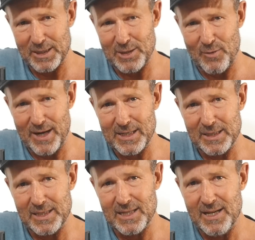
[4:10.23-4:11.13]

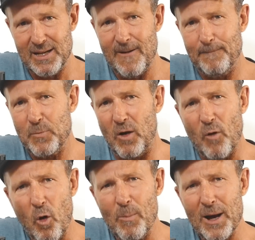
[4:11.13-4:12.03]
directors, of
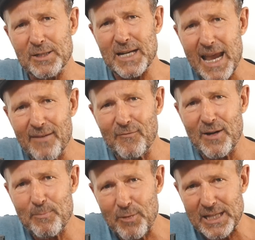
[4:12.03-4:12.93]
almost
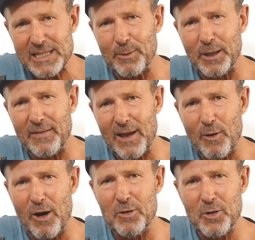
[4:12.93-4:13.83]
every principle in their
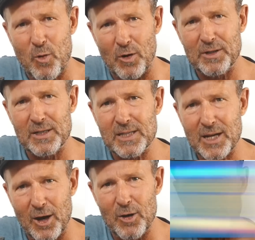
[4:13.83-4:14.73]
own Qantas
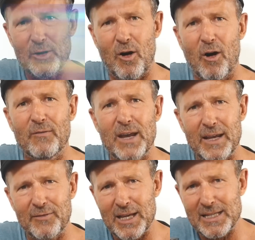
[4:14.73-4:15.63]
Code of
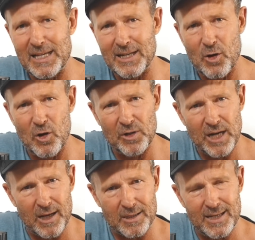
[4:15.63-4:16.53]
Ethics and
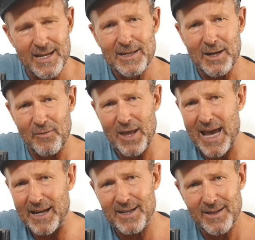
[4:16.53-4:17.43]
Conduct. Now
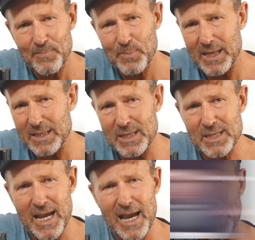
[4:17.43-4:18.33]
that is a
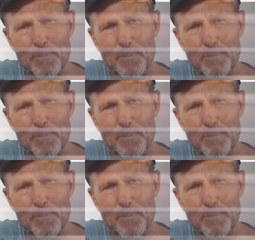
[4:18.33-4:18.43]
scam.